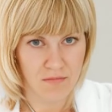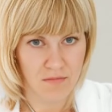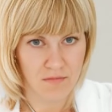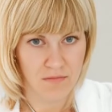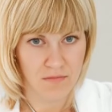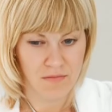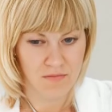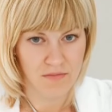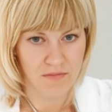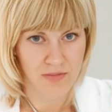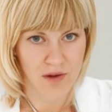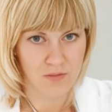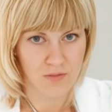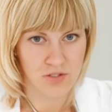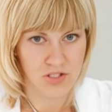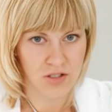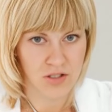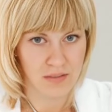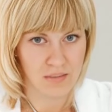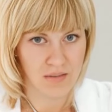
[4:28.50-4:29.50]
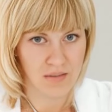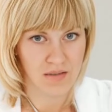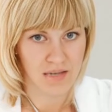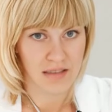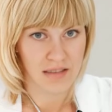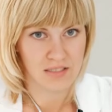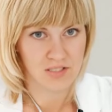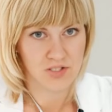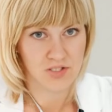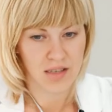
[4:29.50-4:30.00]
Function:
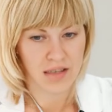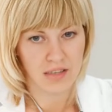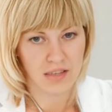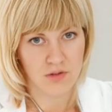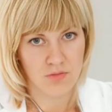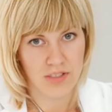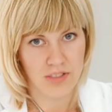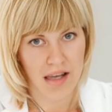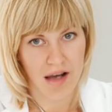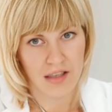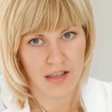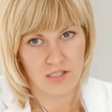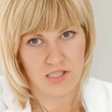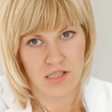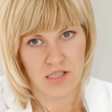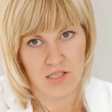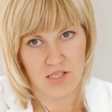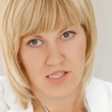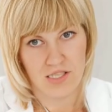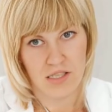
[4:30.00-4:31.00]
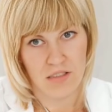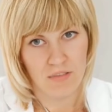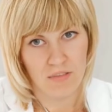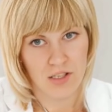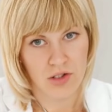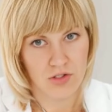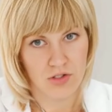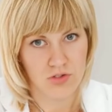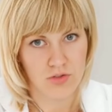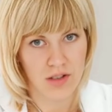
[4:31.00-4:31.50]
exchange of gases,
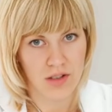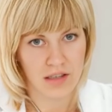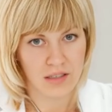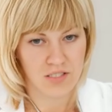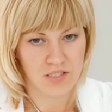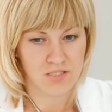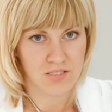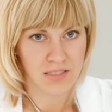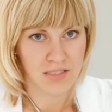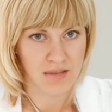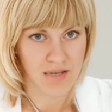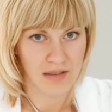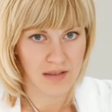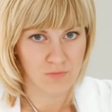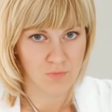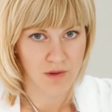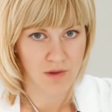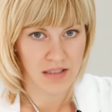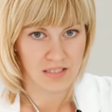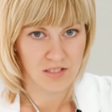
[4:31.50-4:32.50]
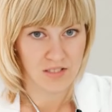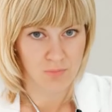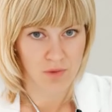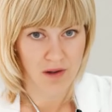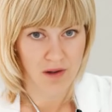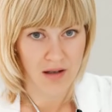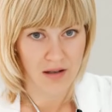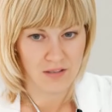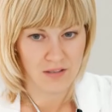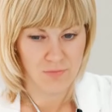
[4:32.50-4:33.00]
nutrients, and waste
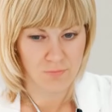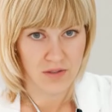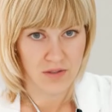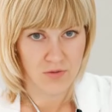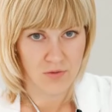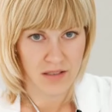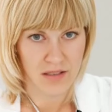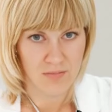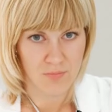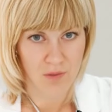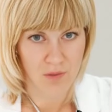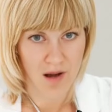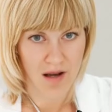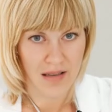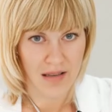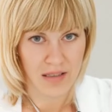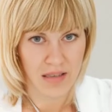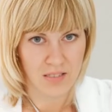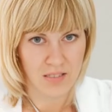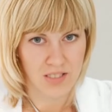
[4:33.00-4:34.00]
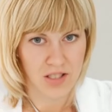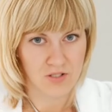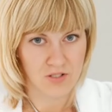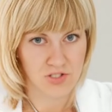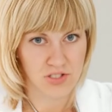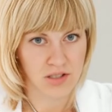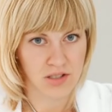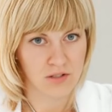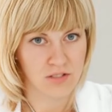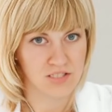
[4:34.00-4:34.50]
products between blood and
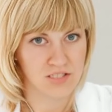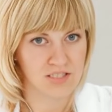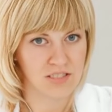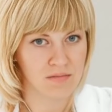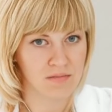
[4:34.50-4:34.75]
tissues.